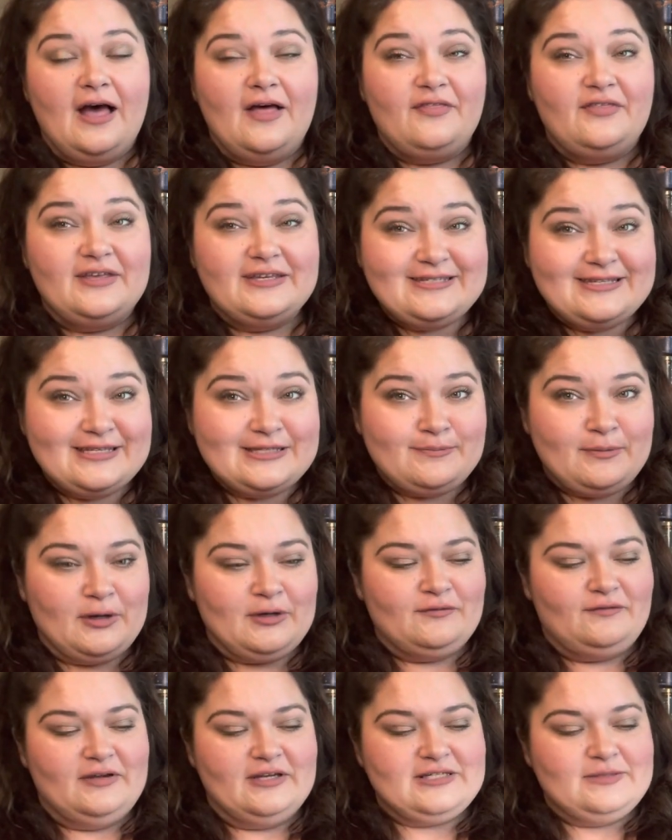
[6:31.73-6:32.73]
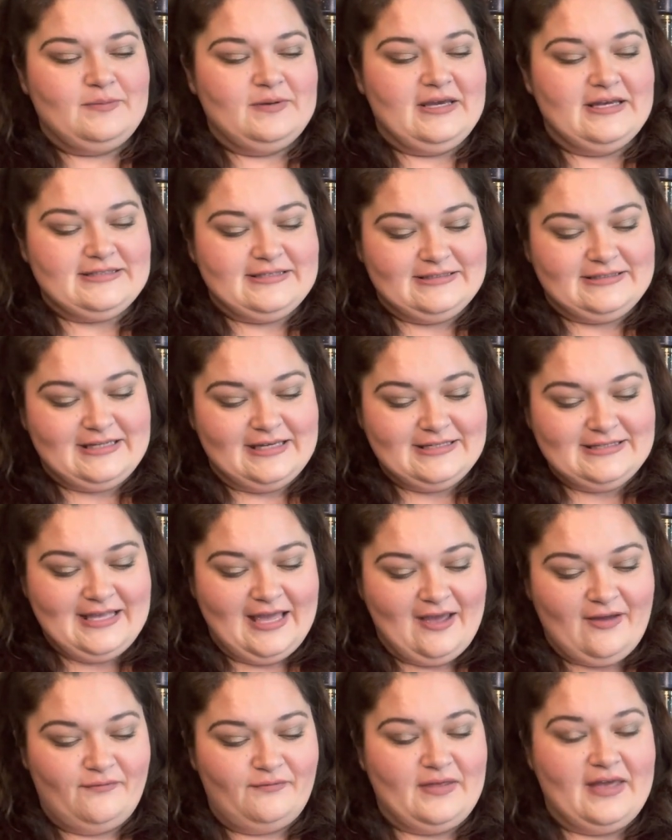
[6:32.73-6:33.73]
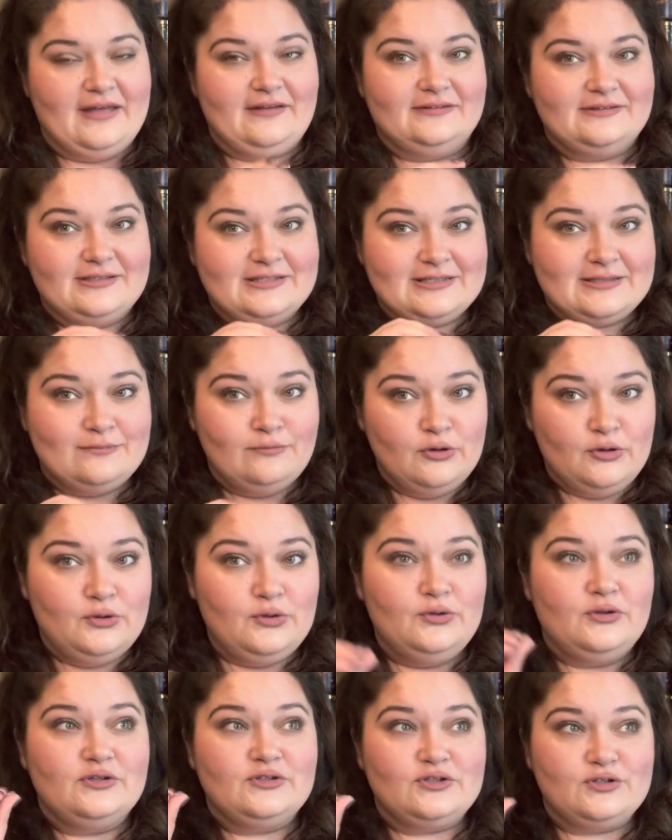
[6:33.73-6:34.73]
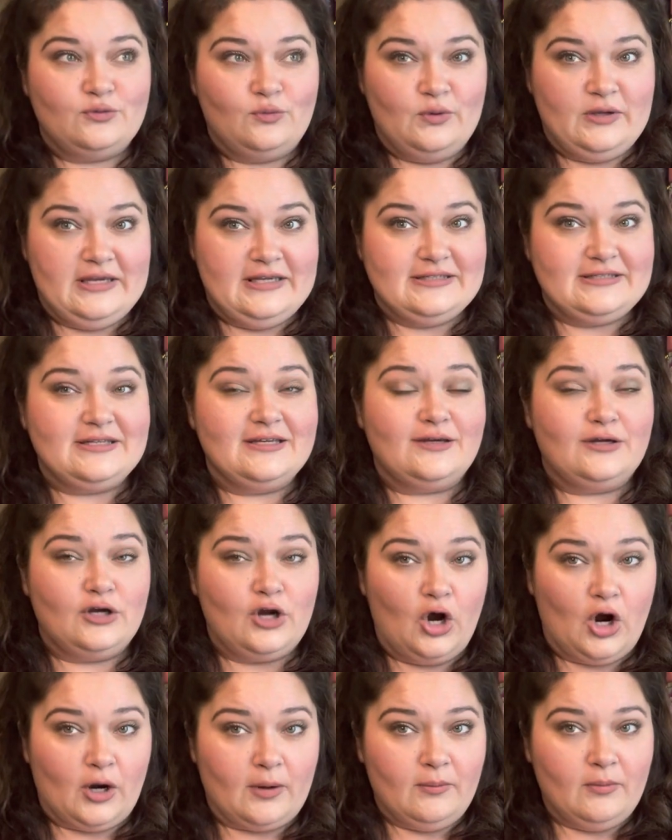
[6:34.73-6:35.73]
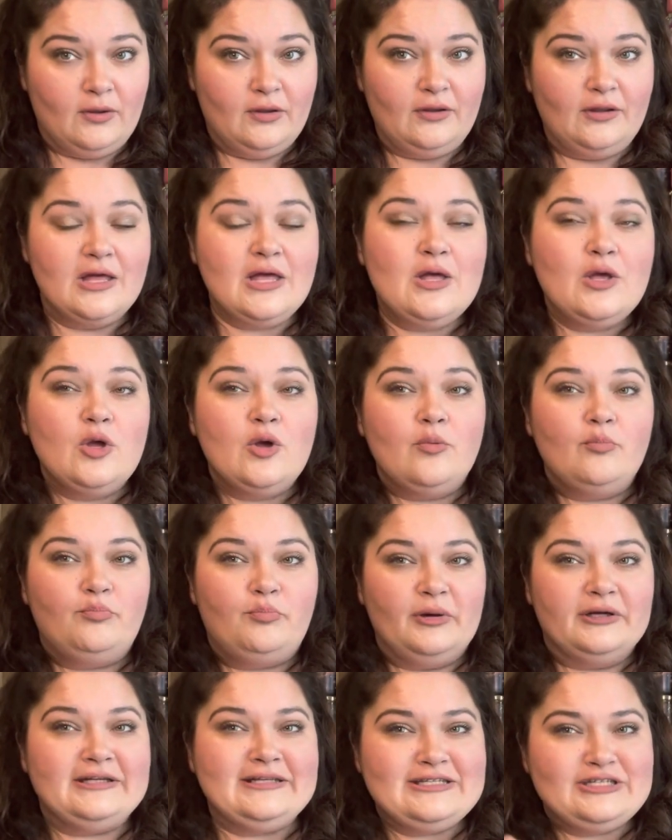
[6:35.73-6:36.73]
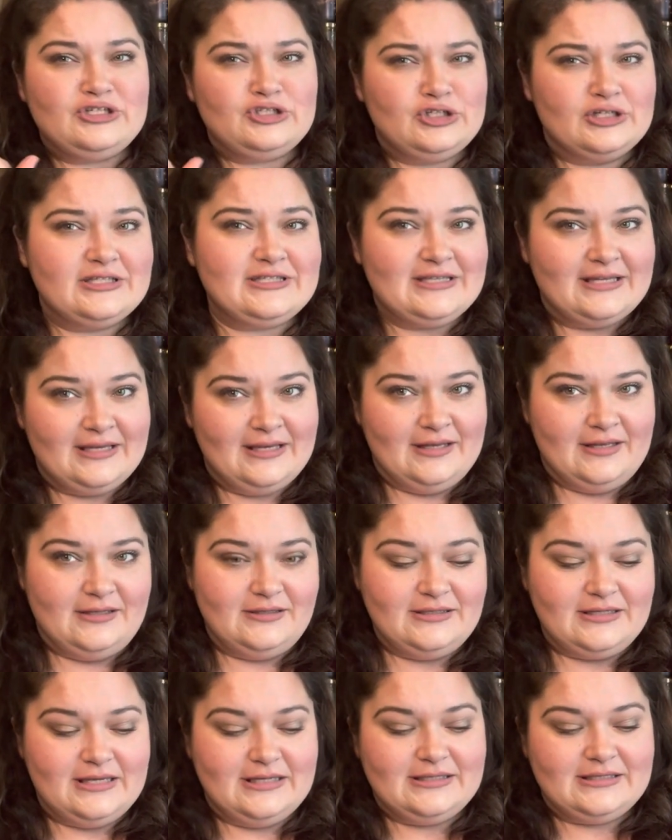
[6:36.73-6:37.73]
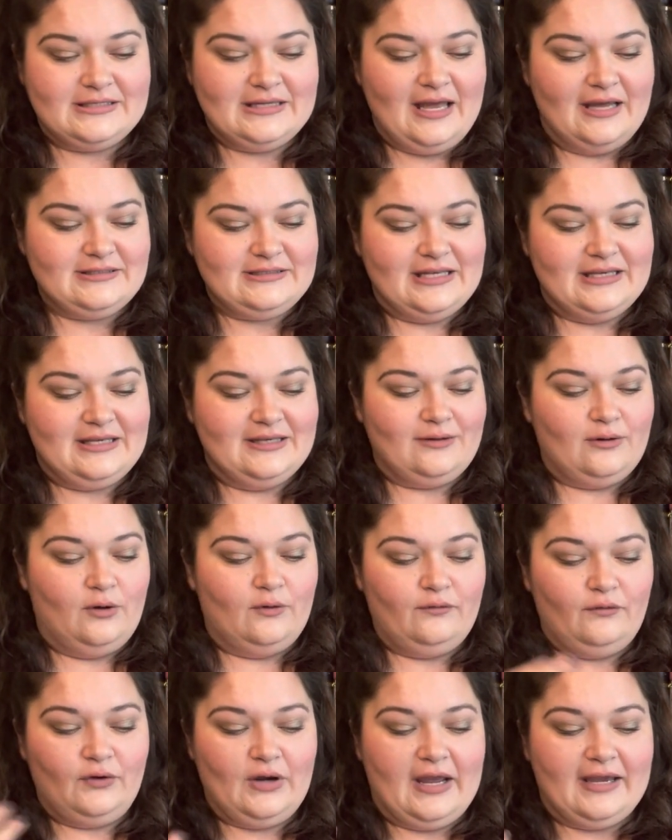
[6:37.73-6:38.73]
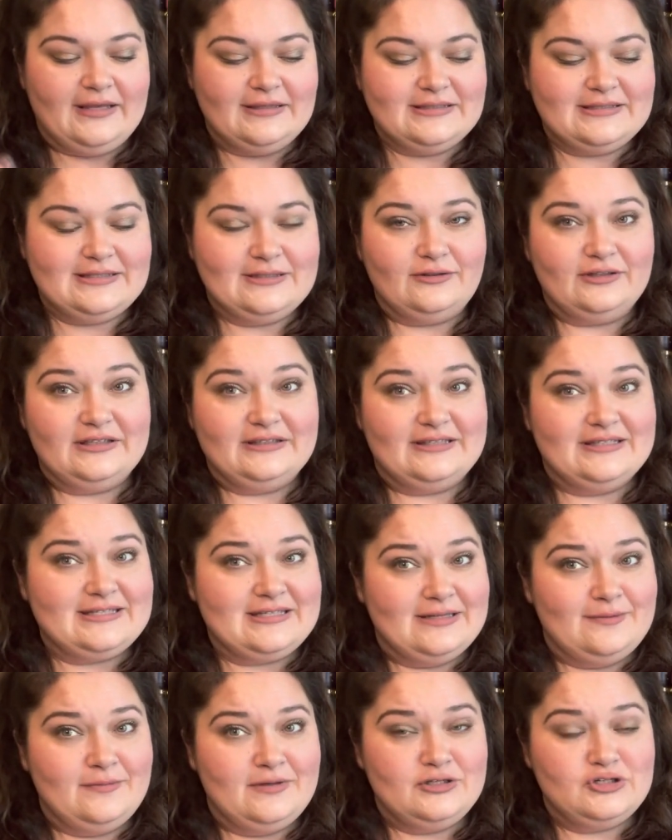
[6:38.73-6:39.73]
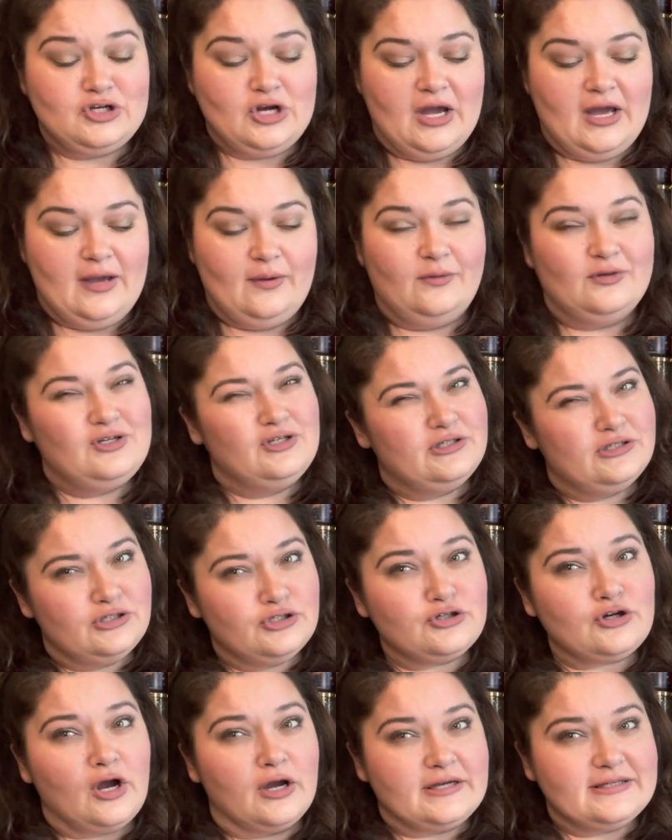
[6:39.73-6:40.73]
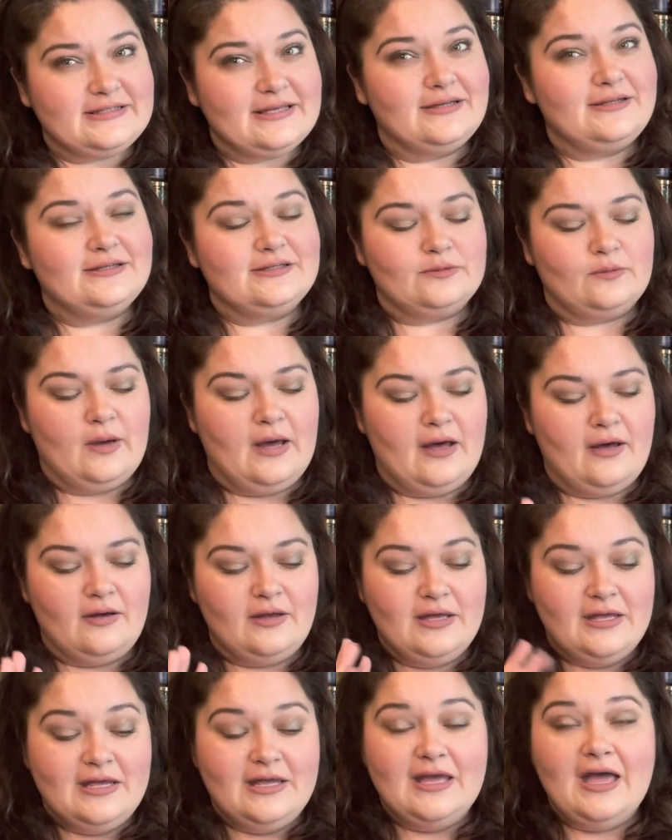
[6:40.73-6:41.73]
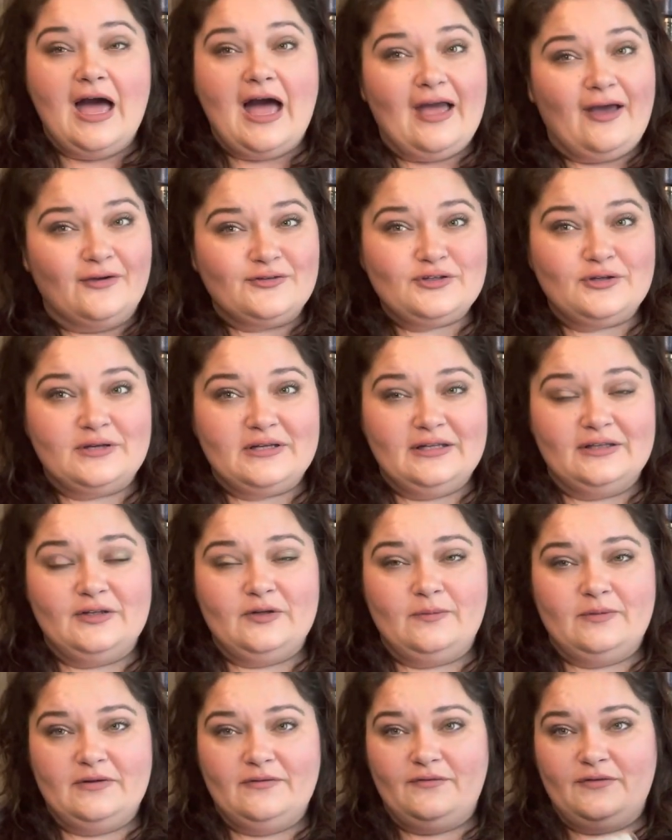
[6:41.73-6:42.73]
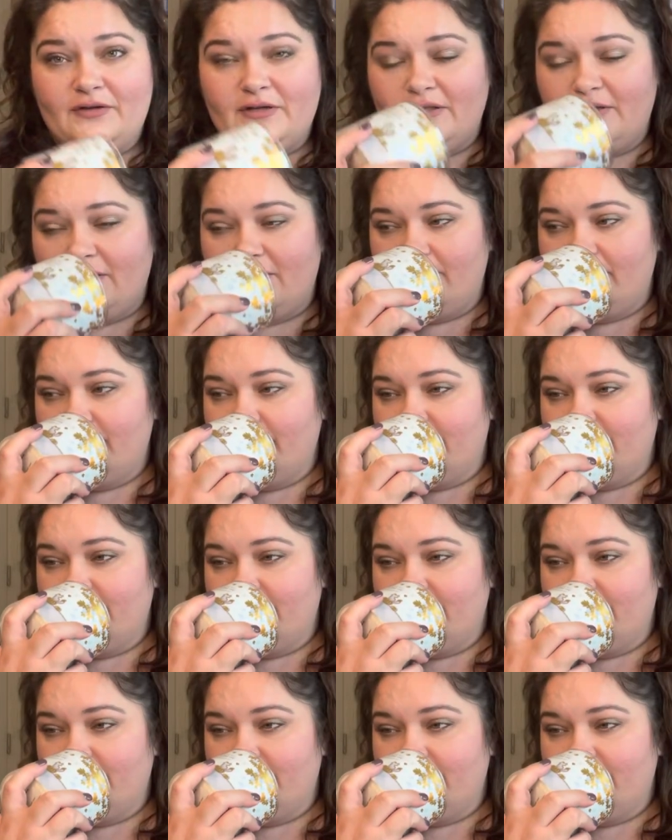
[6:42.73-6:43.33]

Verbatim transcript: This is perfect because it does have that smooth, sweet caramel, but it's just a hint. It's not taking over. I can still get the cinnamon chai, which is a strong scent as well. I also get a little bit of vanilla.